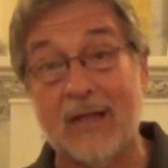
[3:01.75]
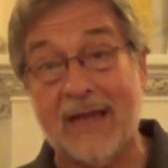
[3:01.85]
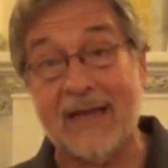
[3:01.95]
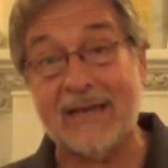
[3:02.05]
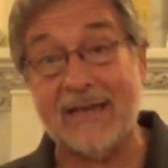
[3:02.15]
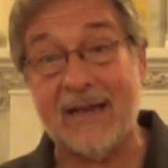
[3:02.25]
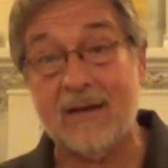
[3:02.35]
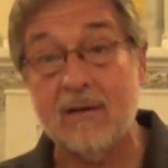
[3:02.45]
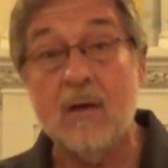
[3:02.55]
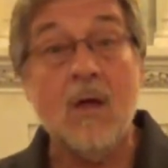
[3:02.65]
like it
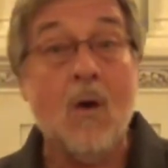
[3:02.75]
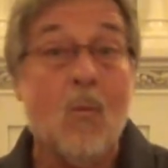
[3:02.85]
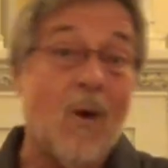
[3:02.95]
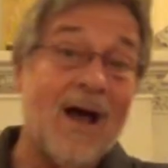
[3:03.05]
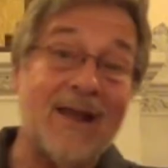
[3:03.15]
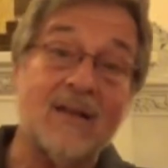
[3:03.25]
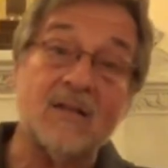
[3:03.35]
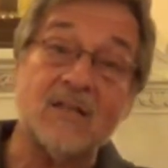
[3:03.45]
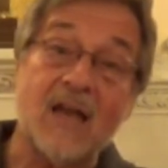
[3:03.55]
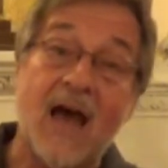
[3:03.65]
did, why
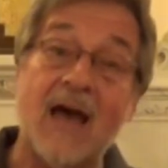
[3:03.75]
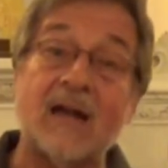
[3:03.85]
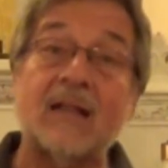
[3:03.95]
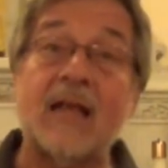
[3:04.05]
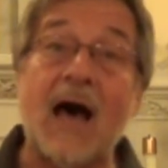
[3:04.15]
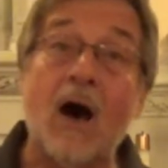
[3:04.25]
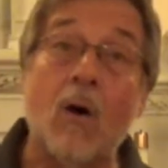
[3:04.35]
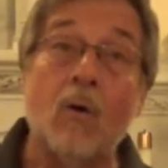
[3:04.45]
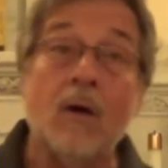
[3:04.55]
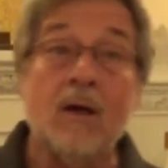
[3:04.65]
does God
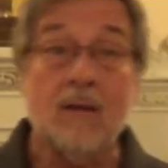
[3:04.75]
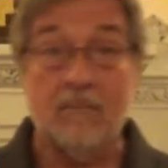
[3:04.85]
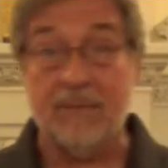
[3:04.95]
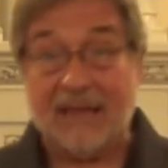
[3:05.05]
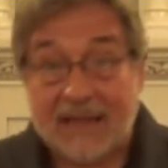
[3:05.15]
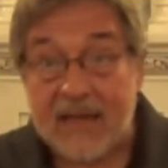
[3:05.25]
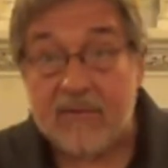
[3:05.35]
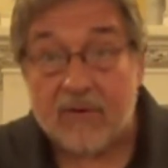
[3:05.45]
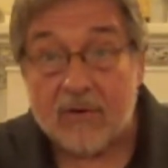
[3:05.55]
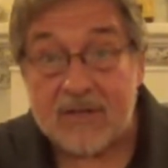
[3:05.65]
allow
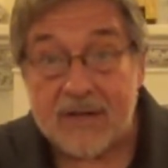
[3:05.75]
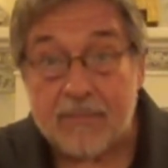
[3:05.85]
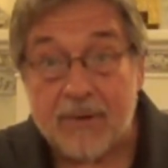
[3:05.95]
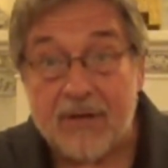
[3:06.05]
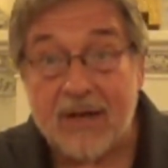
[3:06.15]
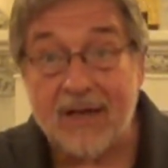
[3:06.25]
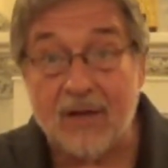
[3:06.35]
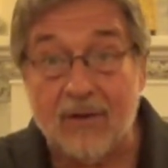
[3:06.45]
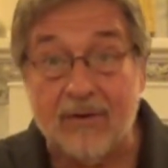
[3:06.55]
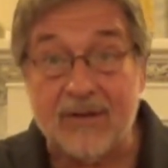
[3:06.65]
believers in
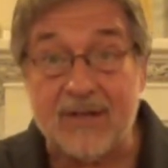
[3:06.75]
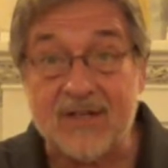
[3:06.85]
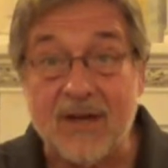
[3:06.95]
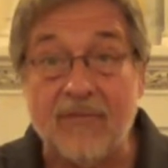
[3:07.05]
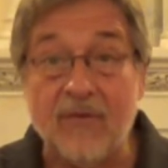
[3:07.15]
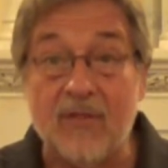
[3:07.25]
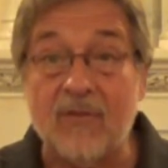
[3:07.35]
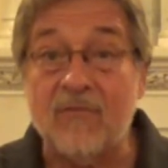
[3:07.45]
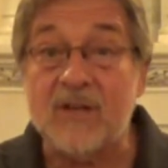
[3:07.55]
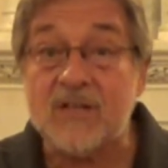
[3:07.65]
particular to suffer
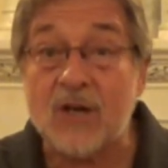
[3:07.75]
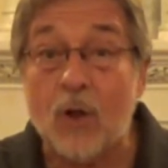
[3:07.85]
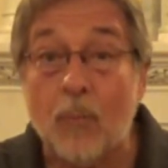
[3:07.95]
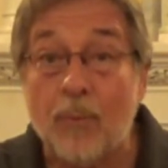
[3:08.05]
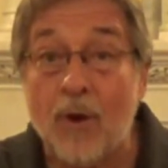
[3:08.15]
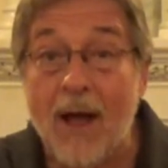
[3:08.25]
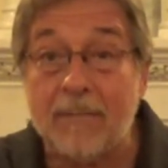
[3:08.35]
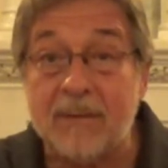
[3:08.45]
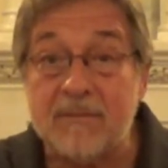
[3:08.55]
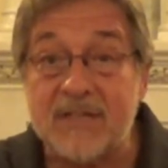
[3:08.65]
the physical
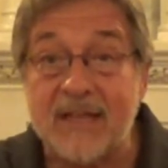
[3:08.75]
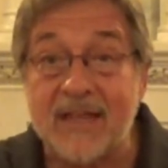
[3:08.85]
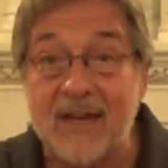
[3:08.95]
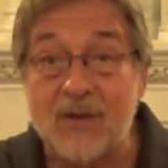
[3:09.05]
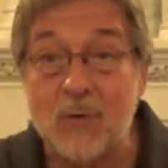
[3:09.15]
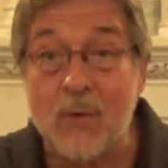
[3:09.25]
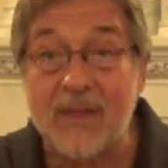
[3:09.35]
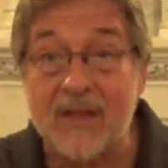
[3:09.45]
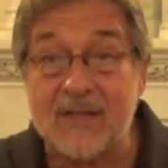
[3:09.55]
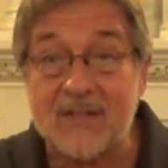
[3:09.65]
problems that they do
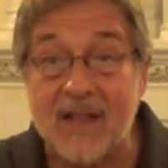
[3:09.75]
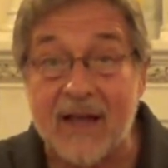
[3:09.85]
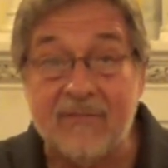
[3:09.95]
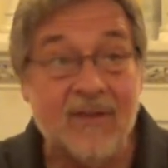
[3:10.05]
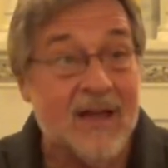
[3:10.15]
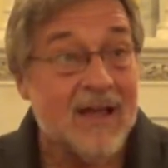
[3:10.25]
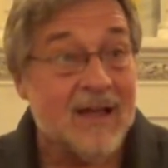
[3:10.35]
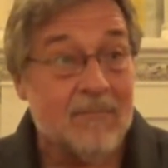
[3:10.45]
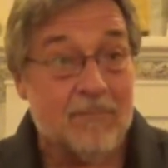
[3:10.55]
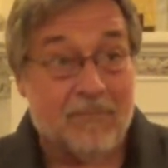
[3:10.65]
in this life,
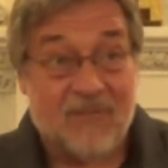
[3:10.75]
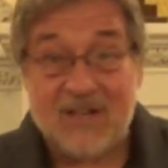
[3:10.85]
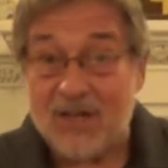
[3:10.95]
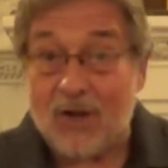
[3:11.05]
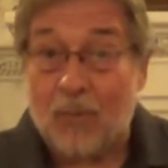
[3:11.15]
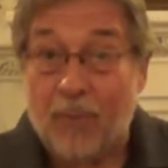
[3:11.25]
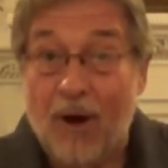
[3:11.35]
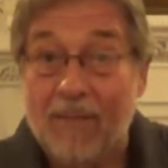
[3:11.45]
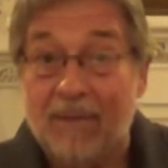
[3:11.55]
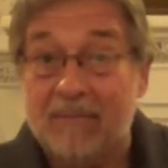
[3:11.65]
physical
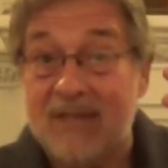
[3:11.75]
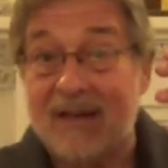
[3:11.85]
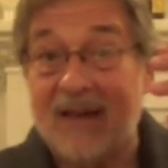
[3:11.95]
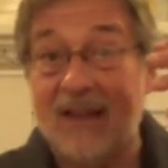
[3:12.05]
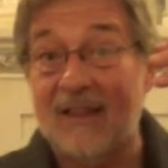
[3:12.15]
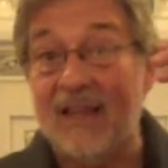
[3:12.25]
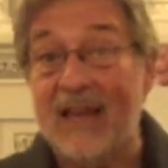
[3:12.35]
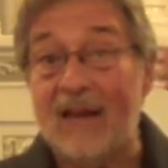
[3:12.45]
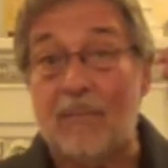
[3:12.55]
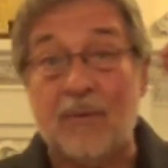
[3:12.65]
problems that can
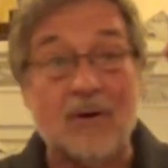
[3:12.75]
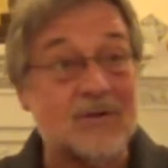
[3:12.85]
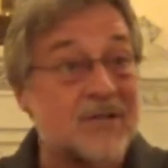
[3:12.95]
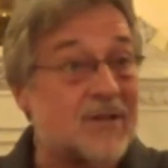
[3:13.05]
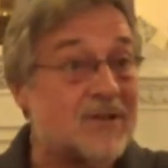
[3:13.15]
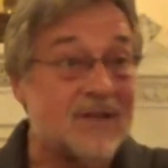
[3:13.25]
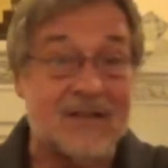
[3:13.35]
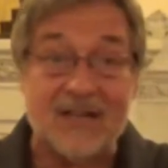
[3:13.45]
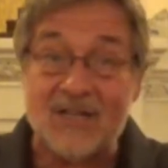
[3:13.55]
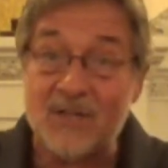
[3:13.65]
lead a person
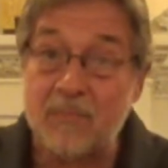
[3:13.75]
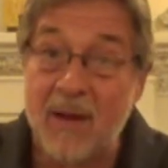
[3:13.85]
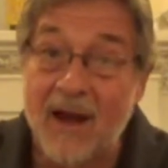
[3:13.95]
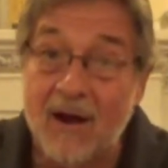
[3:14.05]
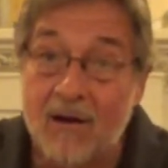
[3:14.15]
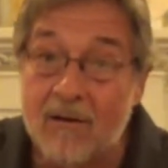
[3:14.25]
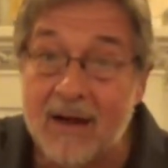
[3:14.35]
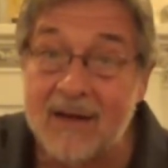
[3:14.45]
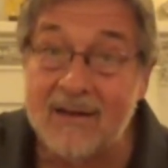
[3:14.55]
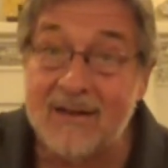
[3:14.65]
to despair
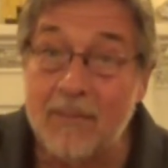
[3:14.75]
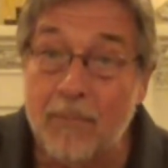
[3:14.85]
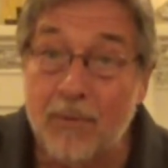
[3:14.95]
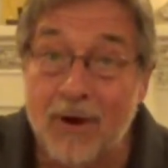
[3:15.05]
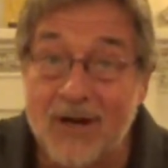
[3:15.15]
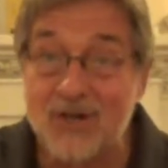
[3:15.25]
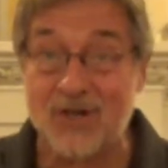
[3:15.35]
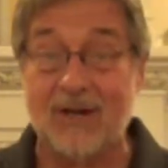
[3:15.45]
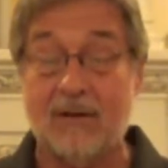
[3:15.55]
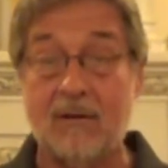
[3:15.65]
and
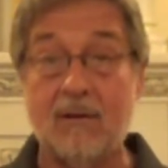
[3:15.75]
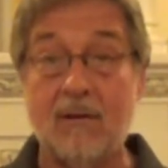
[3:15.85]
depression?